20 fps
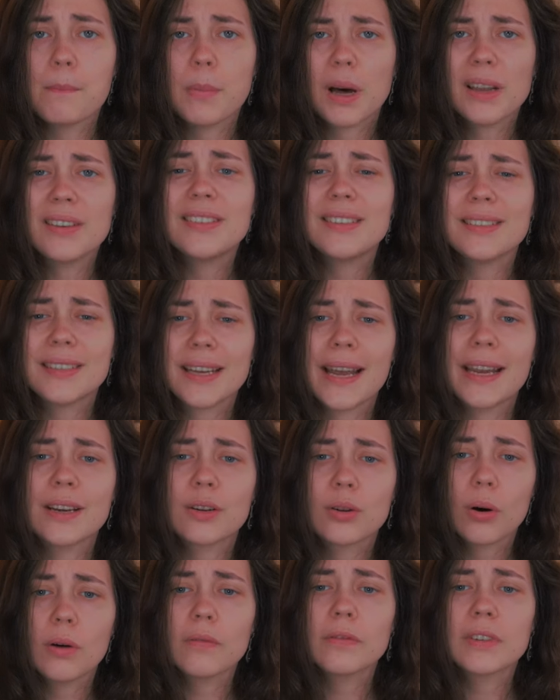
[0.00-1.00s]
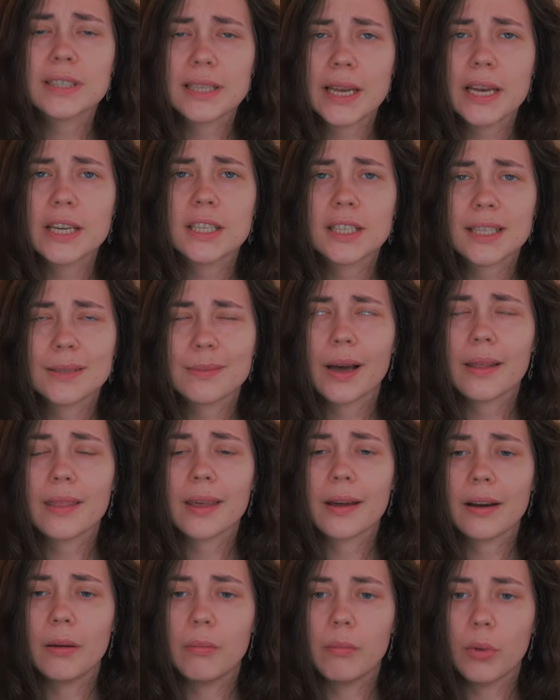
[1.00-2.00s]
mundane conversations about
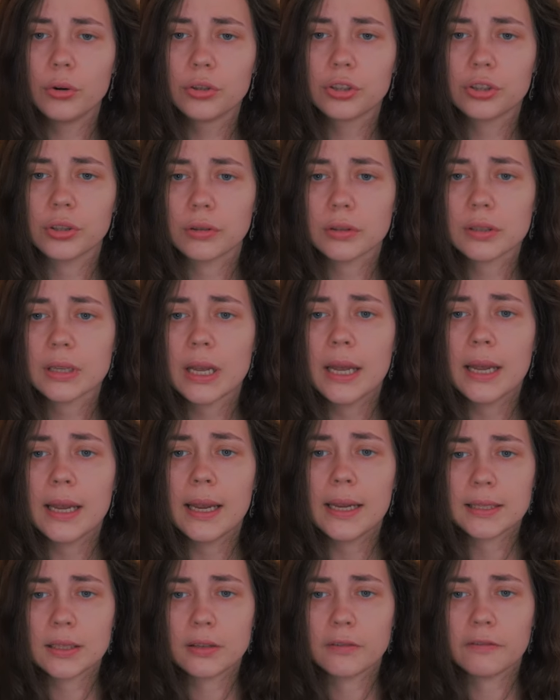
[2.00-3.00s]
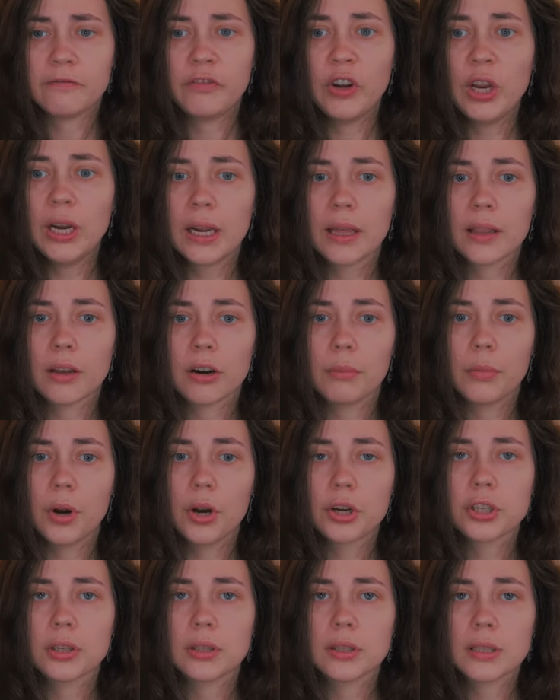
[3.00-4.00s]
their emotions instead of feeling their
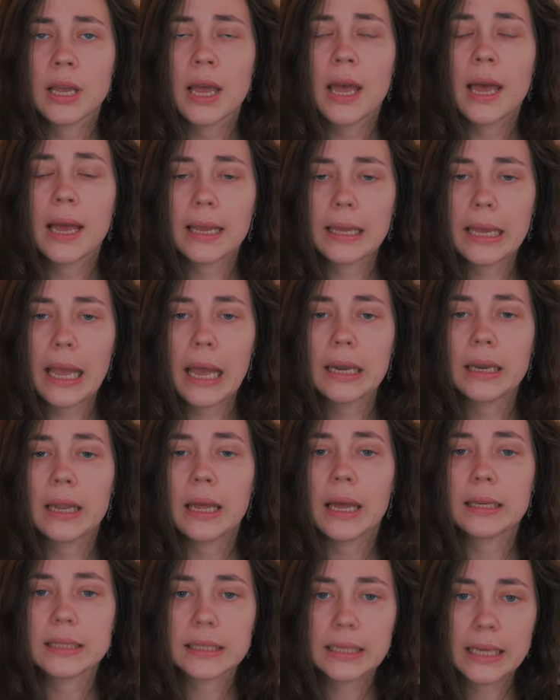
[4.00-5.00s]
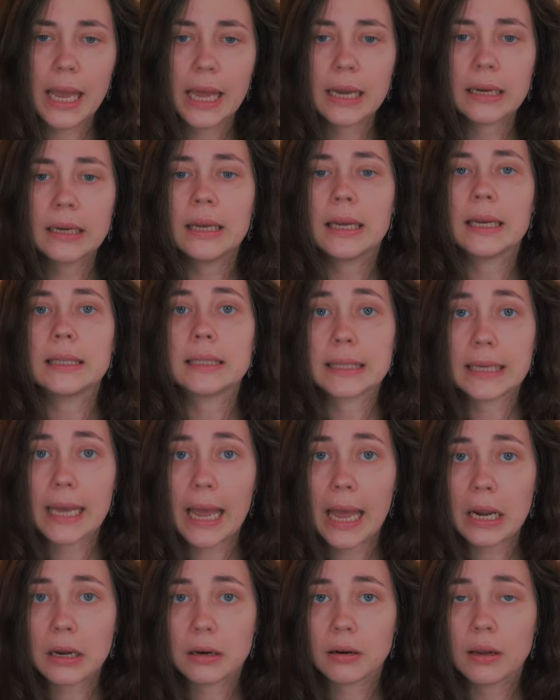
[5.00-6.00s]
emotions again and again and
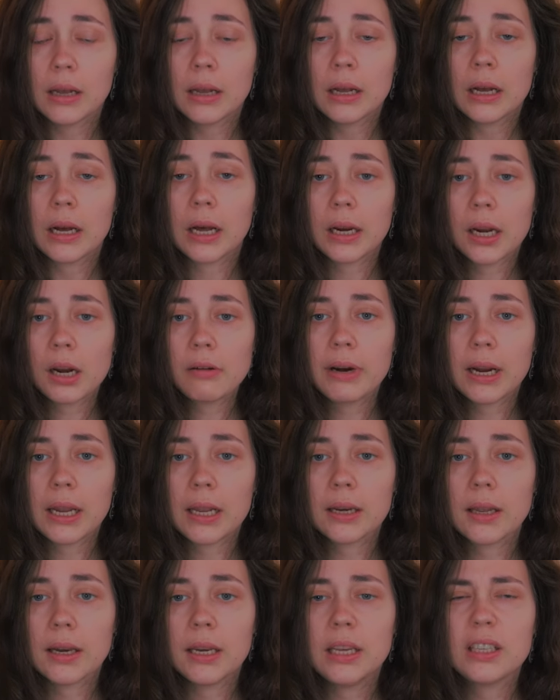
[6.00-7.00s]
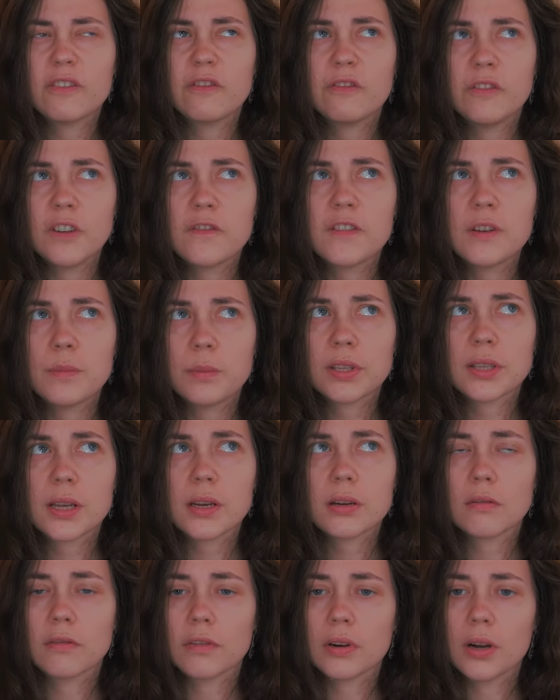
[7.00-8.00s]
again. And I reckon at least
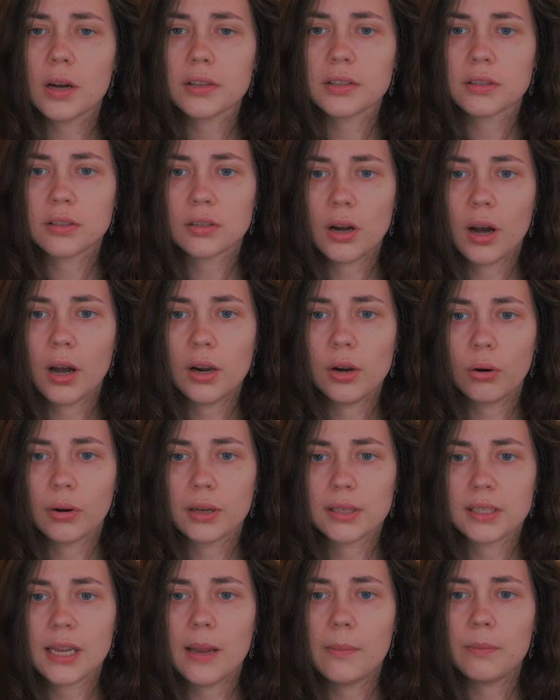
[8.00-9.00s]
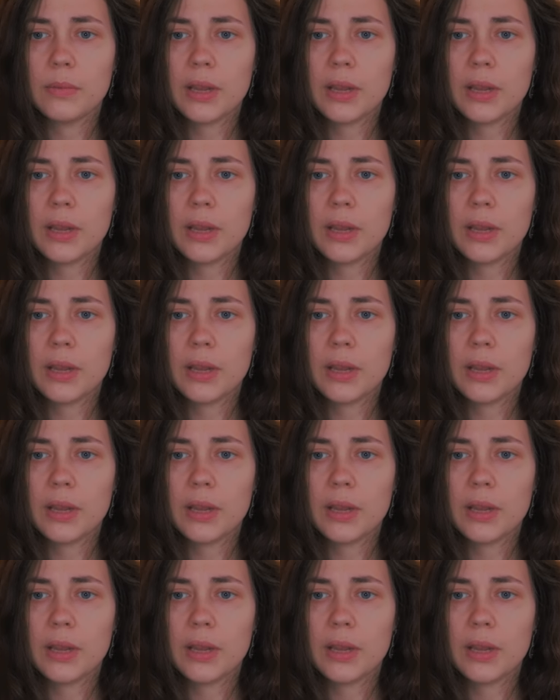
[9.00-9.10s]
50% of Lars's dialogue is him